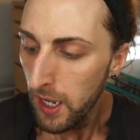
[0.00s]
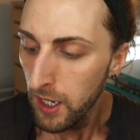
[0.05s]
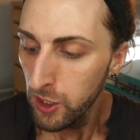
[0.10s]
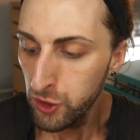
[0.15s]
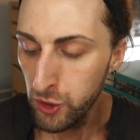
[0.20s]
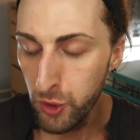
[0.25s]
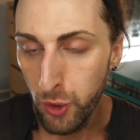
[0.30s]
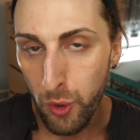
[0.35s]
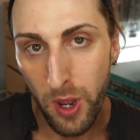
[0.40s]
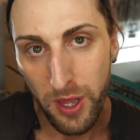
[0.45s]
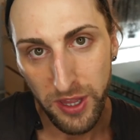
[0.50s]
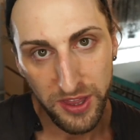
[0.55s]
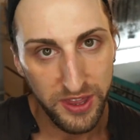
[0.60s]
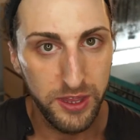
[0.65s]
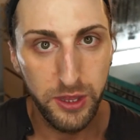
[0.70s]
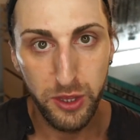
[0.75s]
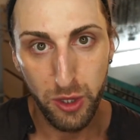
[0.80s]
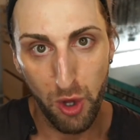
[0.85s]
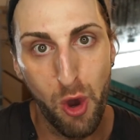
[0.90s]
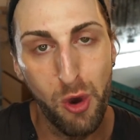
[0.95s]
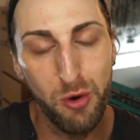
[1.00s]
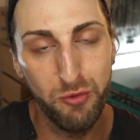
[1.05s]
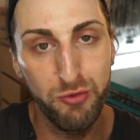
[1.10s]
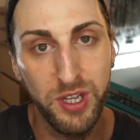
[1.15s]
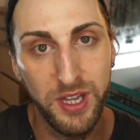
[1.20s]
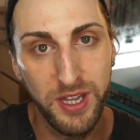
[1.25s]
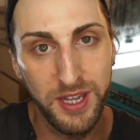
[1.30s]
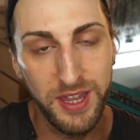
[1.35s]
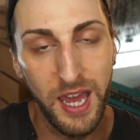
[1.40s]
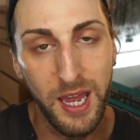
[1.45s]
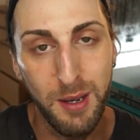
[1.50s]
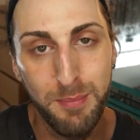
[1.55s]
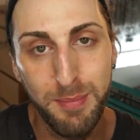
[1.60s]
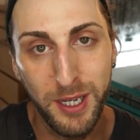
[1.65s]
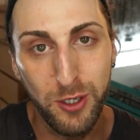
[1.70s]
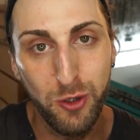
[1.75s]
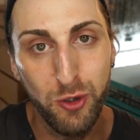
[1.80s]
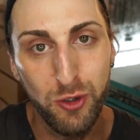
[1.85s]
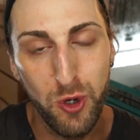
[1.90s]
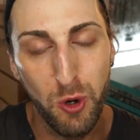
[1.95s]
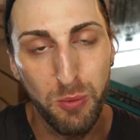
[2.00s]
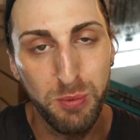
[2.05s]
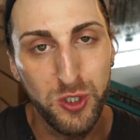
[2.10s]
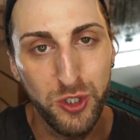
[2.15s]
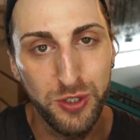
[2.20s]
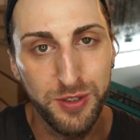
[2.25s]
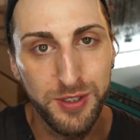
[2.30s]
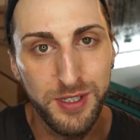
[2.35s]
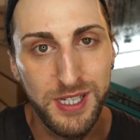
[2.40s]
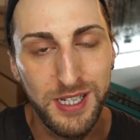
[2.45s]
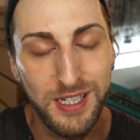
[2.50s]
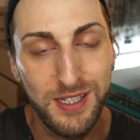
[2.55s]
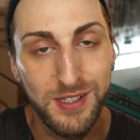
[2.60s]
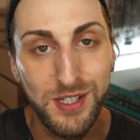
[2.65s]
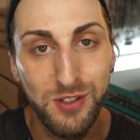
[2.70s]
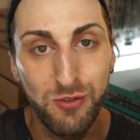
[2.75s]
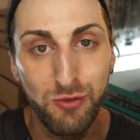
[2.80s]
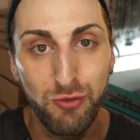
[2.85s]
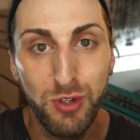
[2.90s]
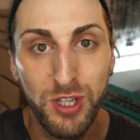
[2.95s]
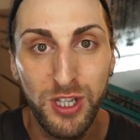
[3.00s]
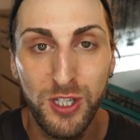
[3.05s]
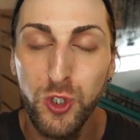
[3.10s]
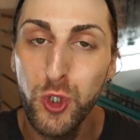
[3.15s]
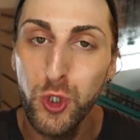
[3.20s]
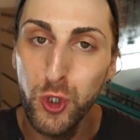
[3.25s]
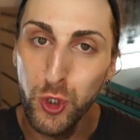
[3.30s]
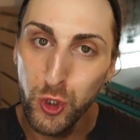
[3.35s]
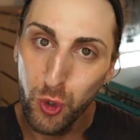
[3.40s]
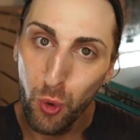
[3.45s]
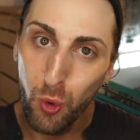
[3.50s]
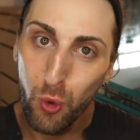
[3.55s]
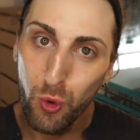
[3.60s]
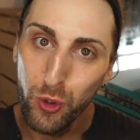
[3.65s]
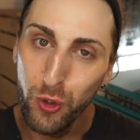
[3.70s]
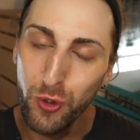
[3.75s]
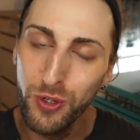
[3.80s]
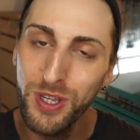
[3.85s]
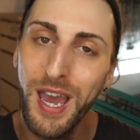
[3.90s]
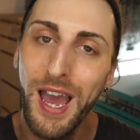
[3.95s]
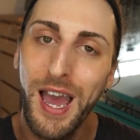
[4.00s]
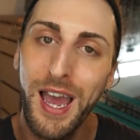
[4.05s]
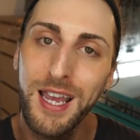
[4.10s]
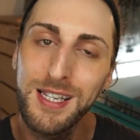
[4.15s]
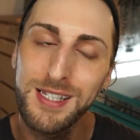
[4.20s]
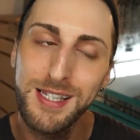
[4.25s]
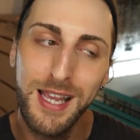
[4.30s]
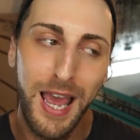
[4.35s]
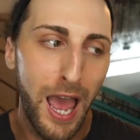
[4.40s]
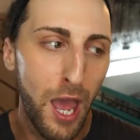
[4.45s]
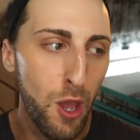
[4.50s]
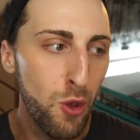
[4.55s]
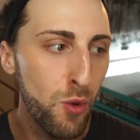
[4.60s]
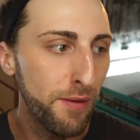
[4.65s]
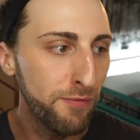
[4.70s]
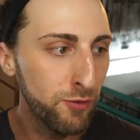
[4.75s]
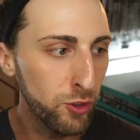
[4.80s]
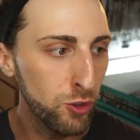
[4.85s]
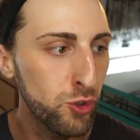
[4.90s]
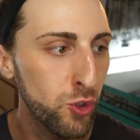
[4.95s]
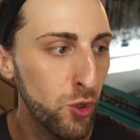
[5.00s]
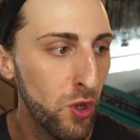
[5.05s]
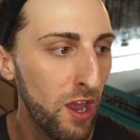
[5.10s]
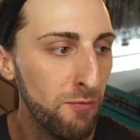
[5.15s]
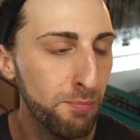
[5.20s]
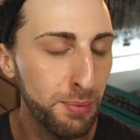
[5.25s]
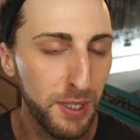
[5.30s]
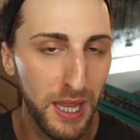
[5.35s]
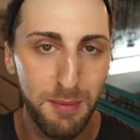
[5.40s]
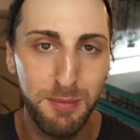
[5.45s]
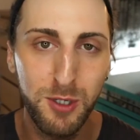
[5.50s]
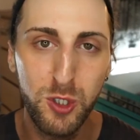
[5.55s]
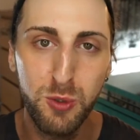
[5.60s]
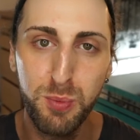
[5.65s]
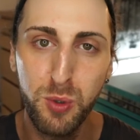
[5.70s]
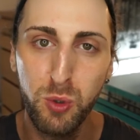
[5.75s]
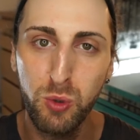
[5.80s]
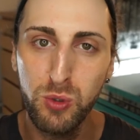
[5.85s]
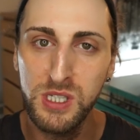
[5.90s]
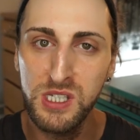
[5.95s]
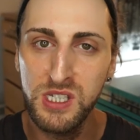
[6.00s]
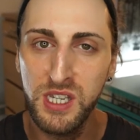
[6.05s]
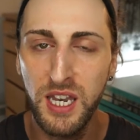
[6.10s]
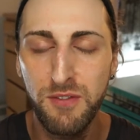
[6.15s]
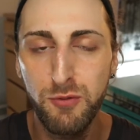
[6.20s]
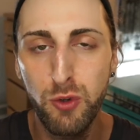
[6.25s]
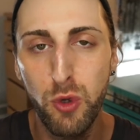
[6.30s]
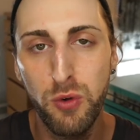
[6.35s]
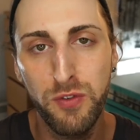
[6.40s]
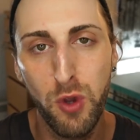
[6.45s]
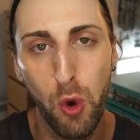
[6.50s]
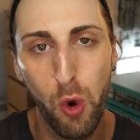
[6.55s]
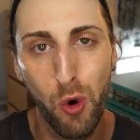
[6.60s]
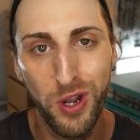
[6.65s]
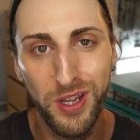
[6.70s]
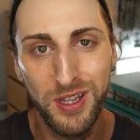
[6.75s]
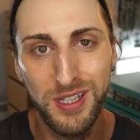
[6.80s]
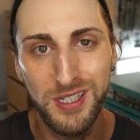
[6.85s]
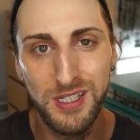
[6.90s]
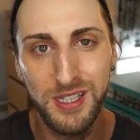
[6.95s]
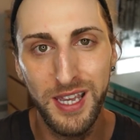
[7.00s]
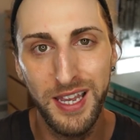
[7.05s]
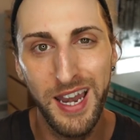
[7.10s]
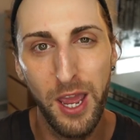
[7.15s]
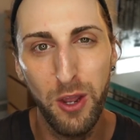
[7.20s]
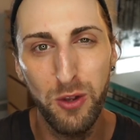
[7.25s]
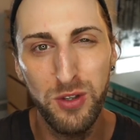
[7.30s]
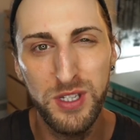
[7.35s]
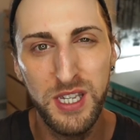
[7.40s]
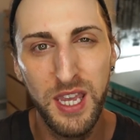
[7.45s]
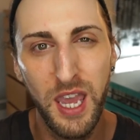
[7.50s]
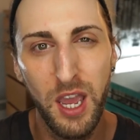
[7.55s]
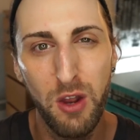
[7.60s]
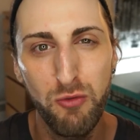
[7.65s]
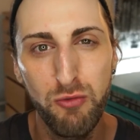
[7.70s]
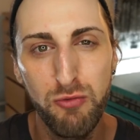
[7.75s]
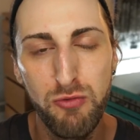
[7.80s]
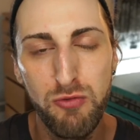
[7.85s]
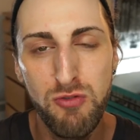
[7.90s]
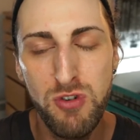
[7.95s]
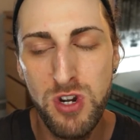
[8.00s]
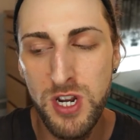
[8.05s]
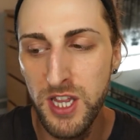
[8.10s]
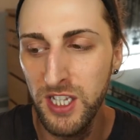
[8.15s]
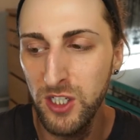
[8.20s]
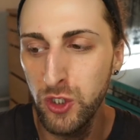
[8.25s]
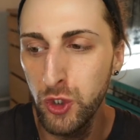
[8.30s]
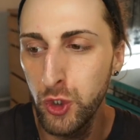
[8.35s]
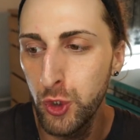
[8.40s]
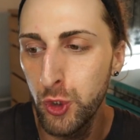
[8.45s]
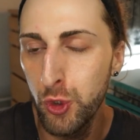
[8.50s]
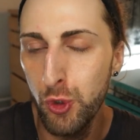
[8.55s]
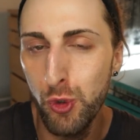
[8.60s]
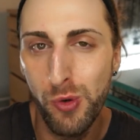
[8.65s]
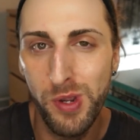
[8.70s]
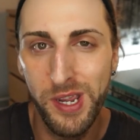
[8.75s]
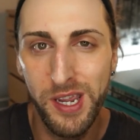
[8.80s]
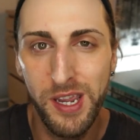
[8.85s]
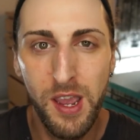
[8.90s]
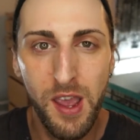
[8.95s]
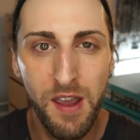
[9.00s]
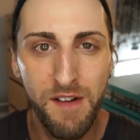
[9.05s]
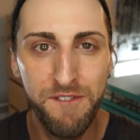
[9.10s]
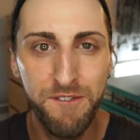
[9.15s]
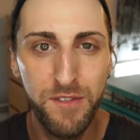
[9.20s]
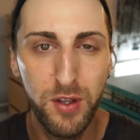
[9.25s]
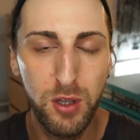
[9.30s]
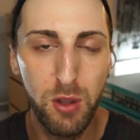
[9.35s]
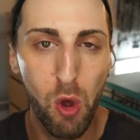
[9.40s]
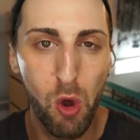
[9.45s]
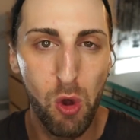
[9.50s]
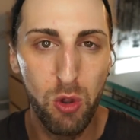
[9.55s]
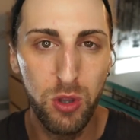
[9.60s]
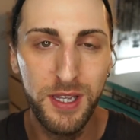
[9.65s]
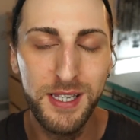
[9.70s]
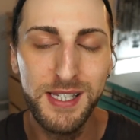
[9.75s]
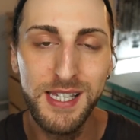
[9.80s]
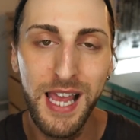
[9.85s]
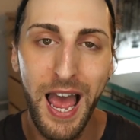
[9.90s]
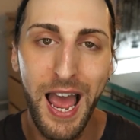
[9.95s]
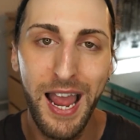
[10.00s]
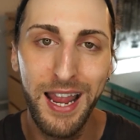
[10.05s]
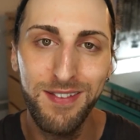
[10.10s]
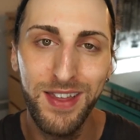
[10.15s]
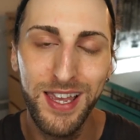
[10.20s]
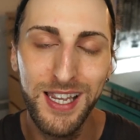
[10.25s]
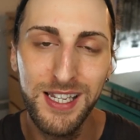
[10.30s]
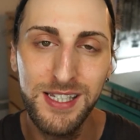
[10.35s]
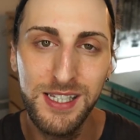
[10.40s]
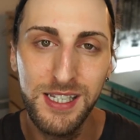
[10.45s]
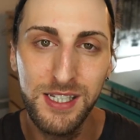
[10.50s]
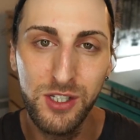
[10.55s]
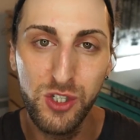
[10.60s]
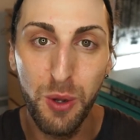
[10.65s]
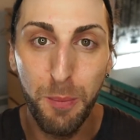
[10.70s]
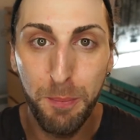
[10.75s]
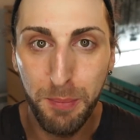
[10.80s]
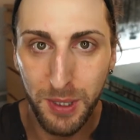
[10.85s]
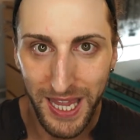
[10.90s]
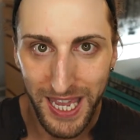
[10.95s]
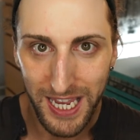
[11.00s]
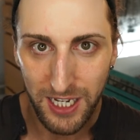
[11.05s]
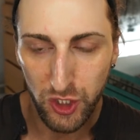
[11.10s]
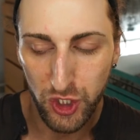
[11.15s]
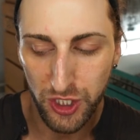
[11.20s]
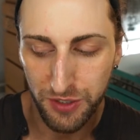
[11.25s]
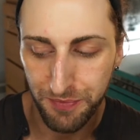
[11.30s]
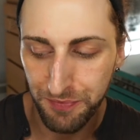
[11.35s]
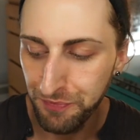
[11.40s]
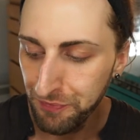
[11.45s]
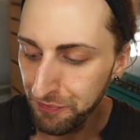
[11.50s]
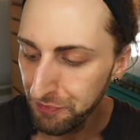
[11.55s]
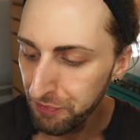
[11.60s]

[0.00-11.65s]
so I thought really that would be a good opportunity to really show you guys how, if you do have blemish prone skin, if you've got oily skin, how to get a really dewy, flawless, highlighted complexion.